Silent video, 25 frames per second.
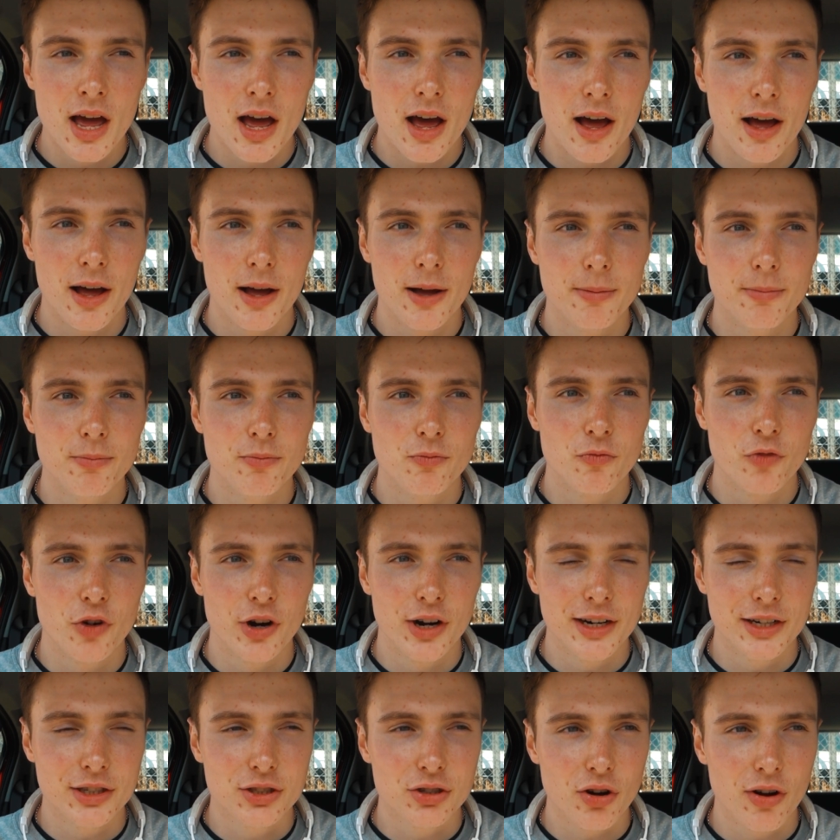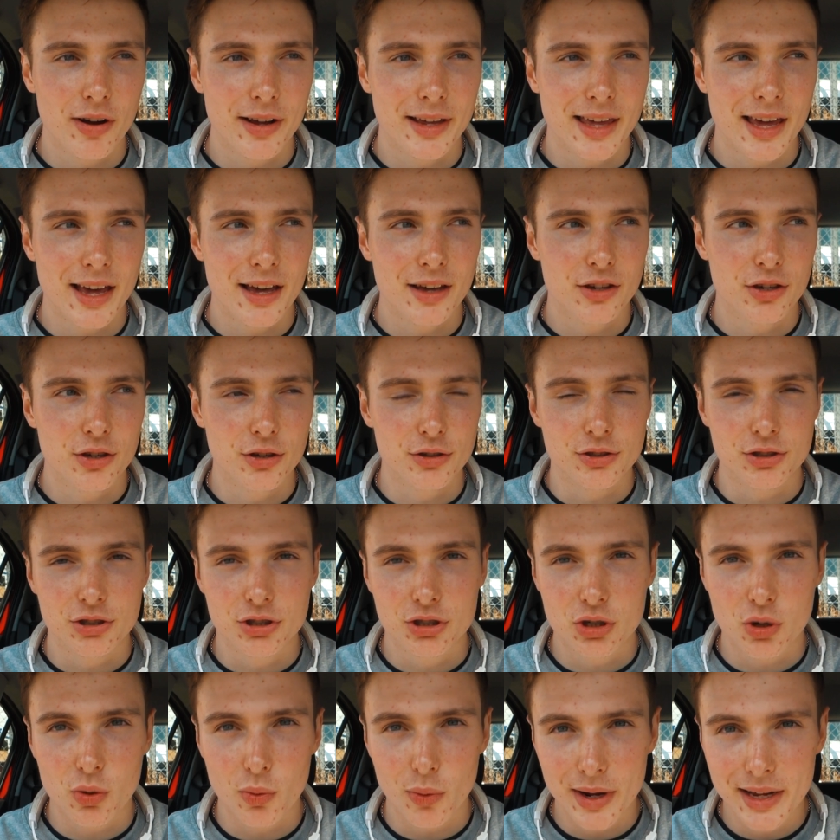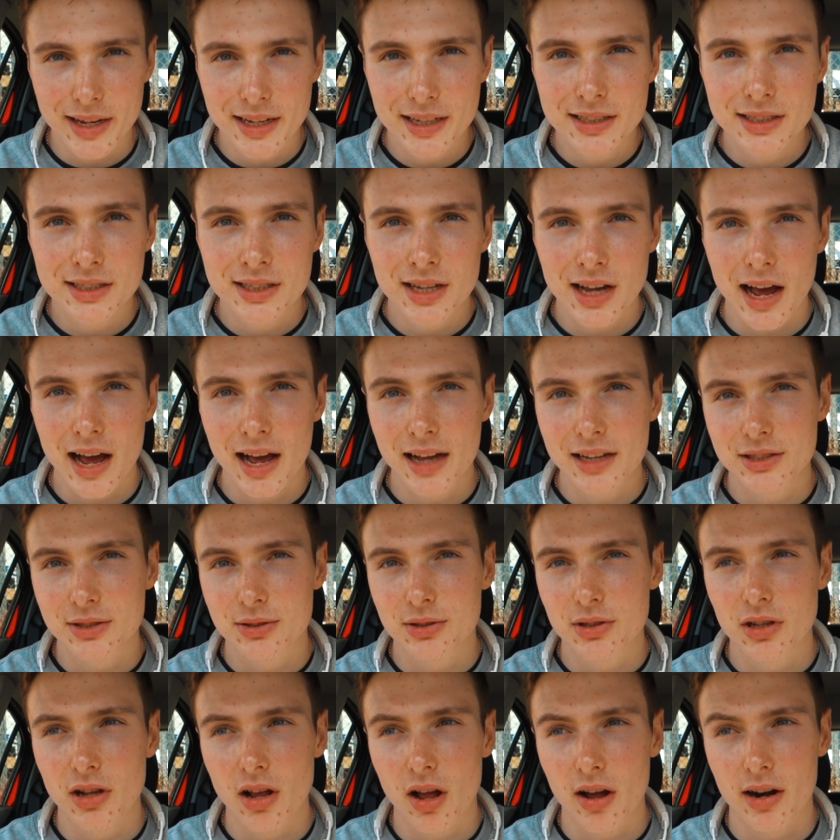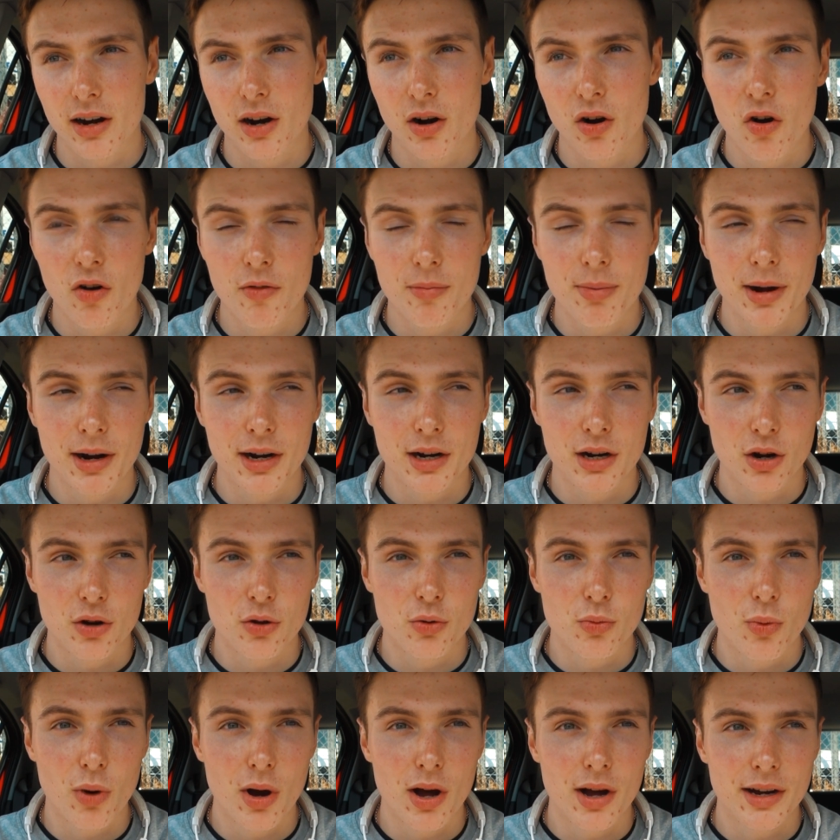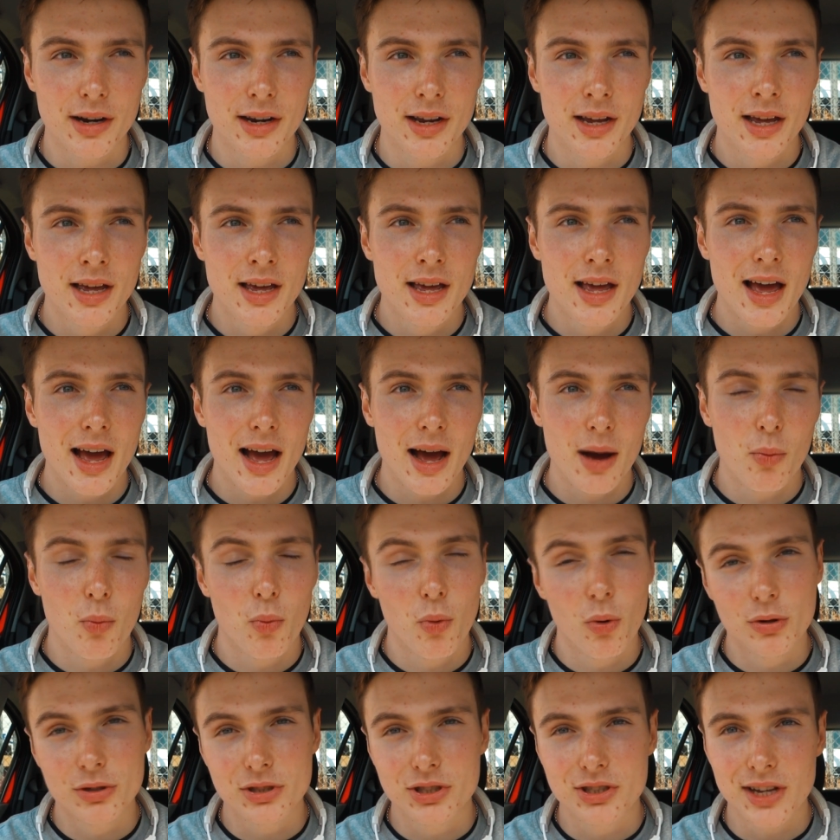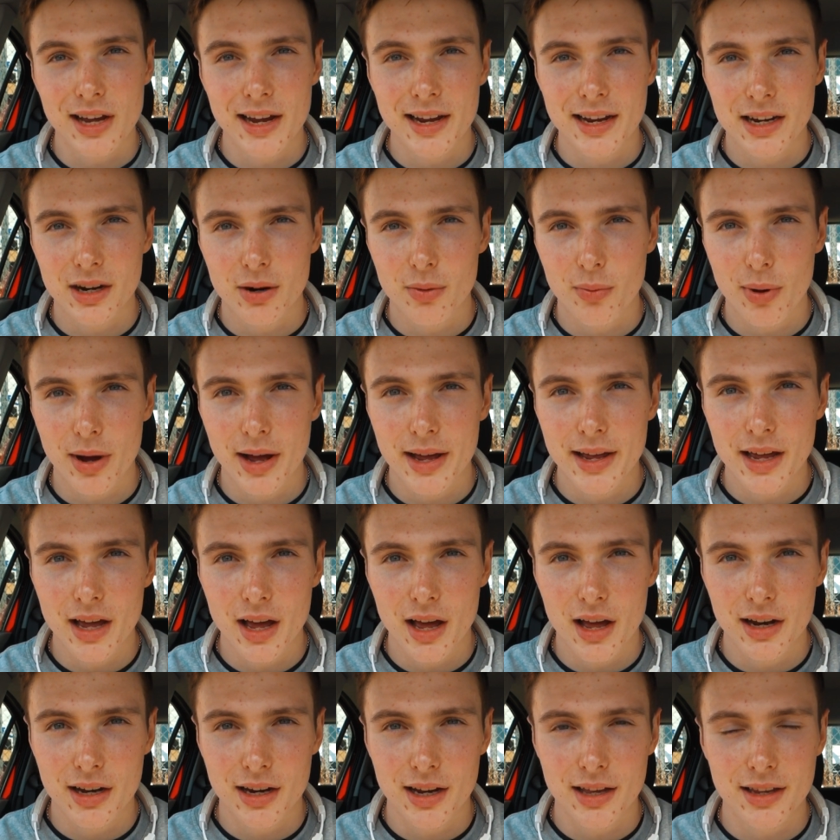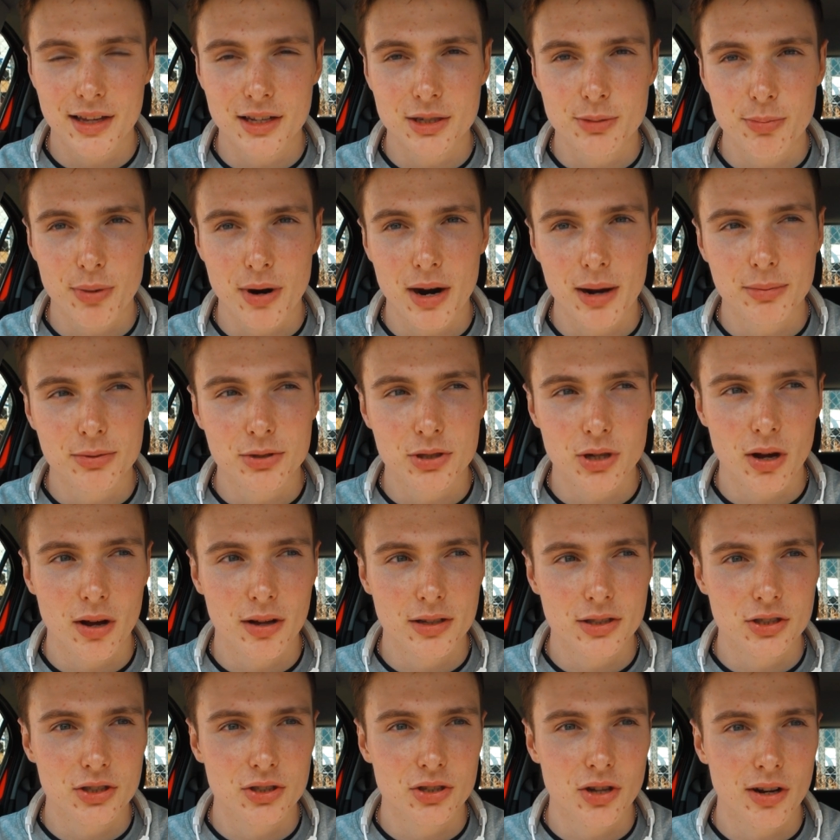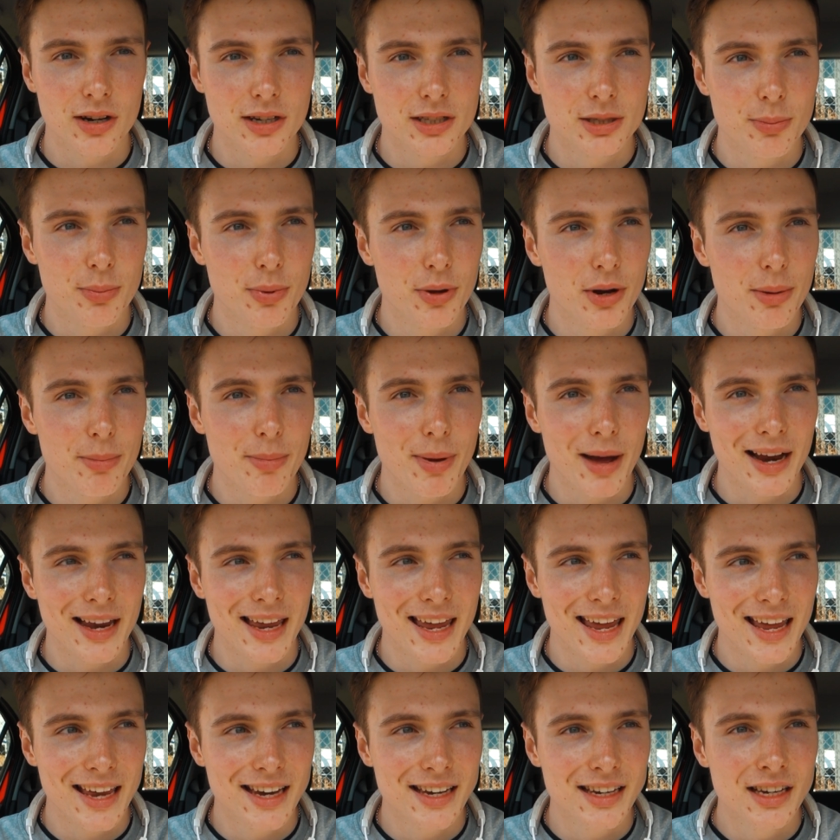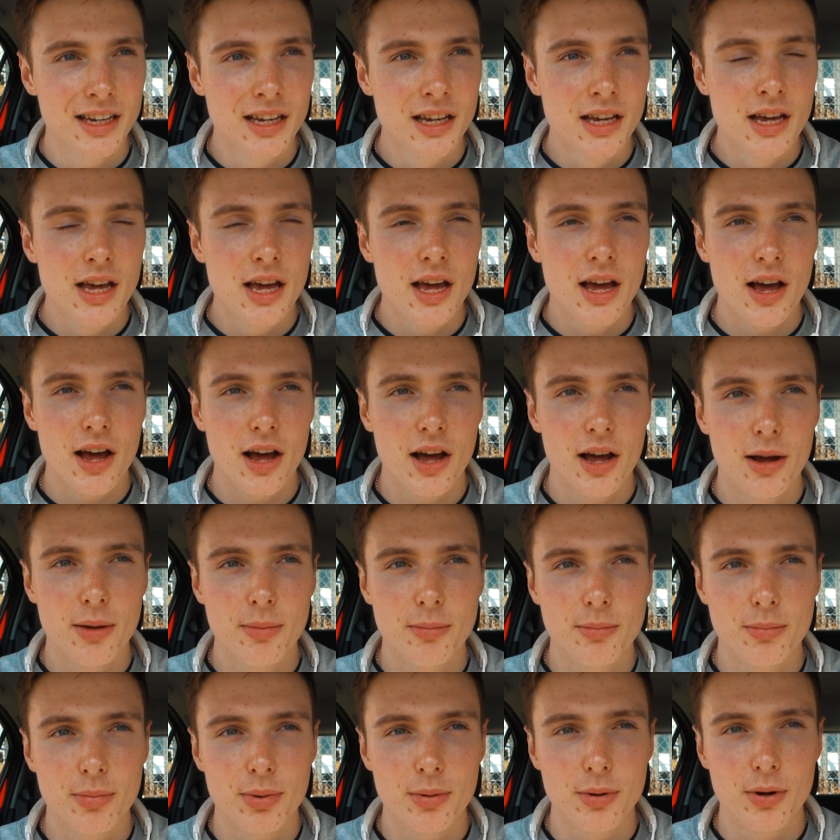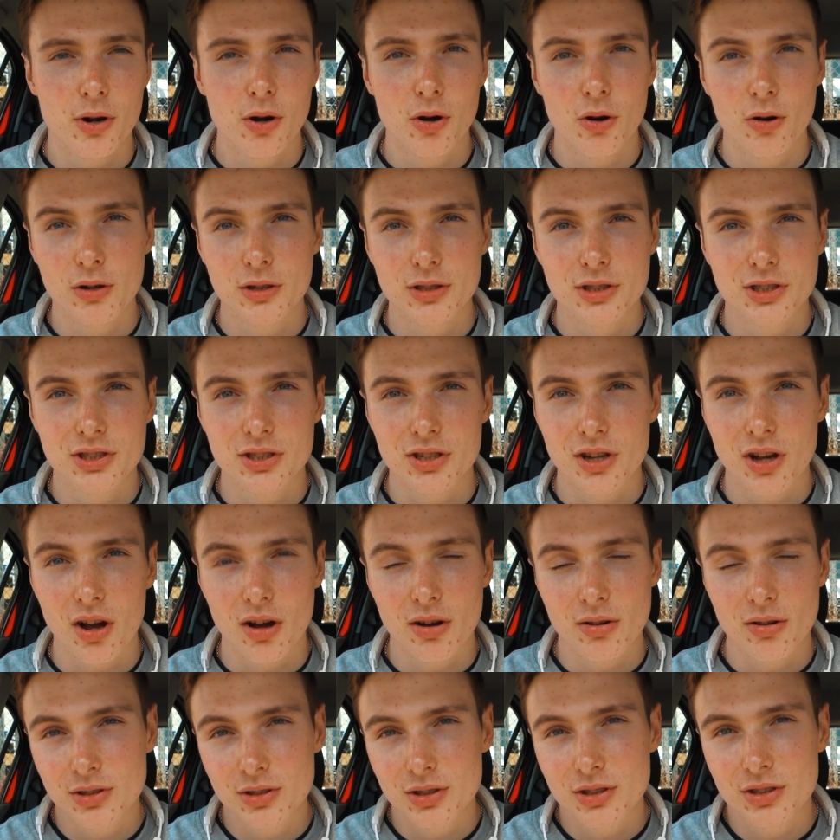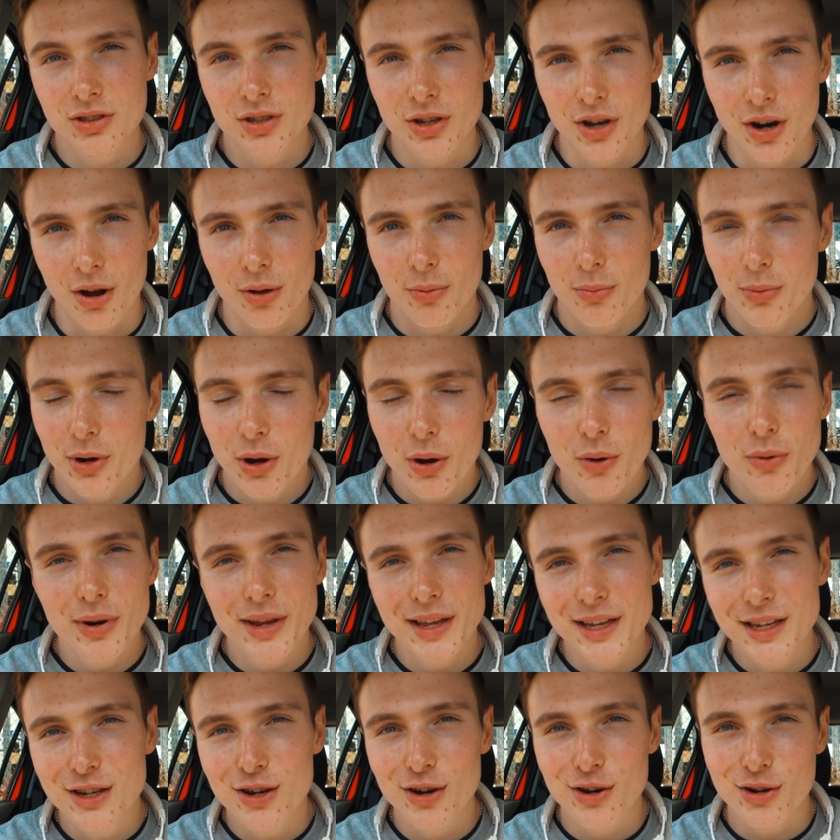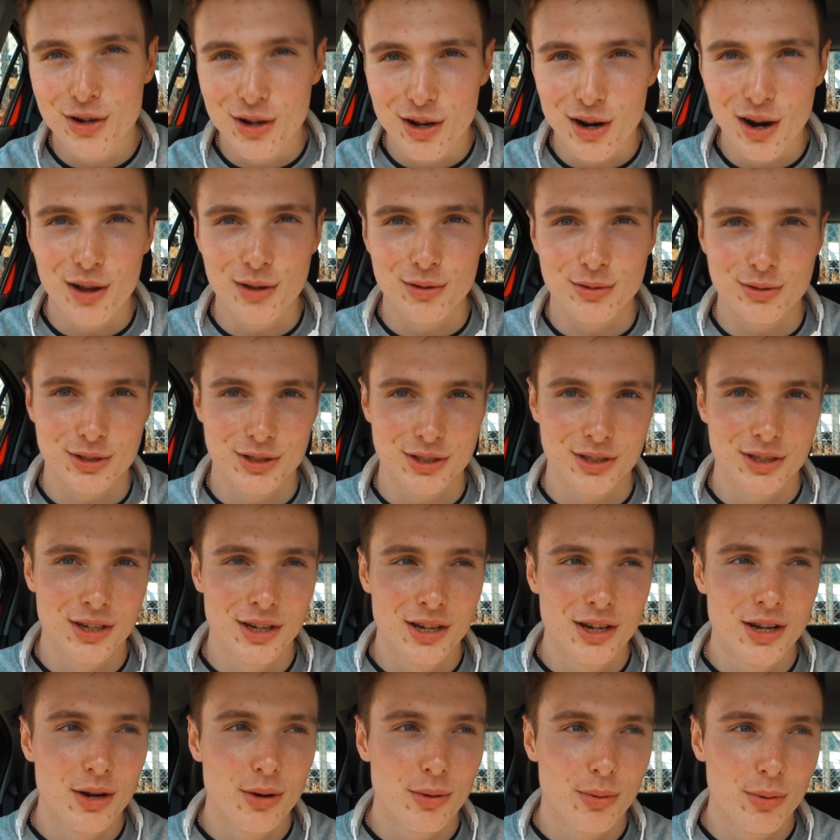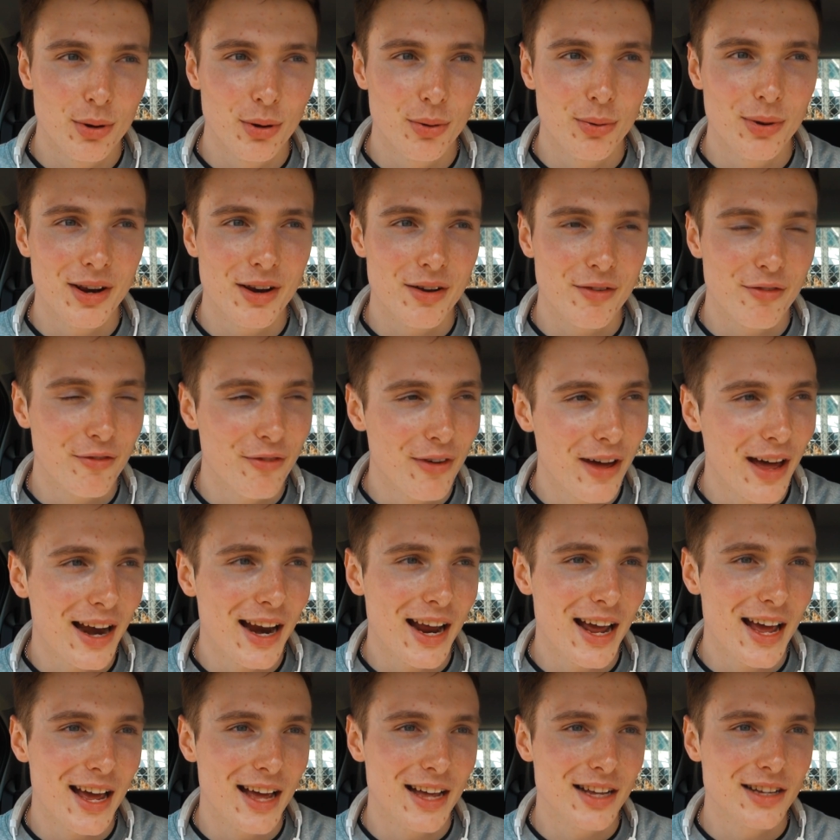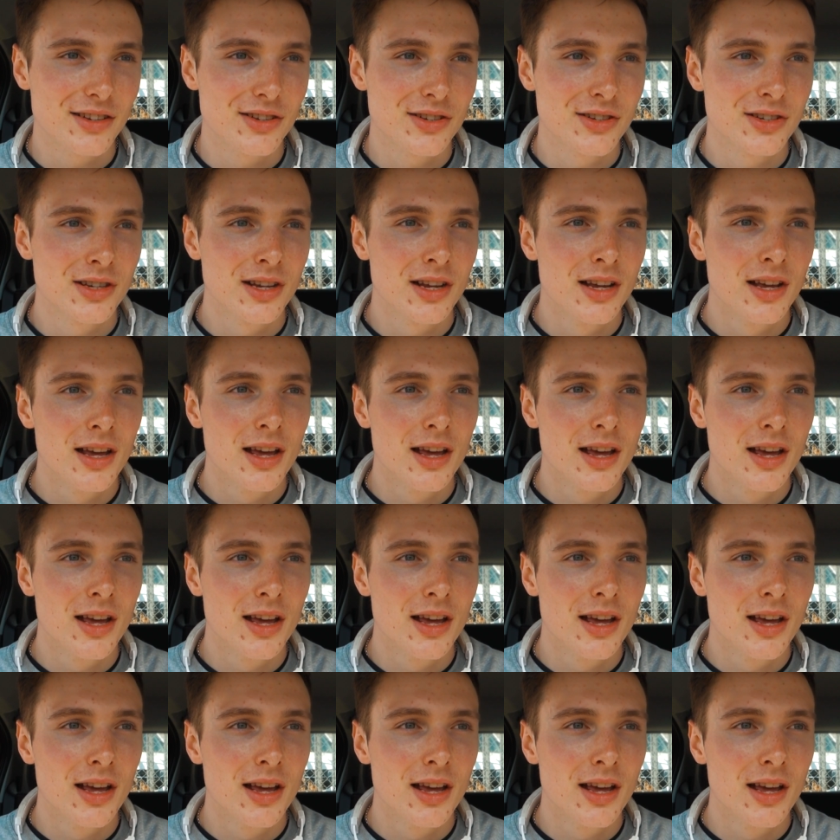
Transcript: Really try get a good squeeze, as like a lot of my glute work was taken away earlier this prep, so I decided to put it back in, because you know, we all need good glutes, we all need a fat ass.